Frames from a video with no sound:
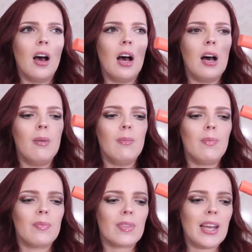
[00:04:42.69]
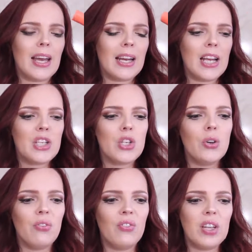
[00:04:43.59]
And I
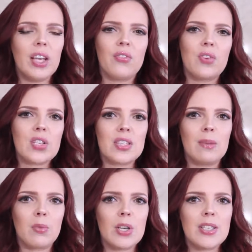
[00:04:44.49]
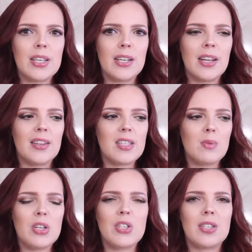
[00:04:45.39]
do feel like for some reason,
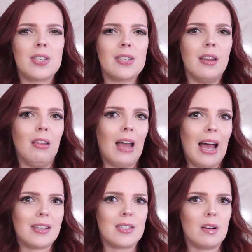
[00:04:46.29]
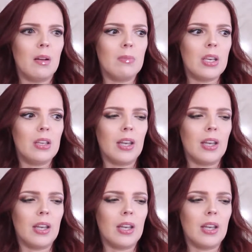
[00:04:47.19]
this one just doesn't last on me.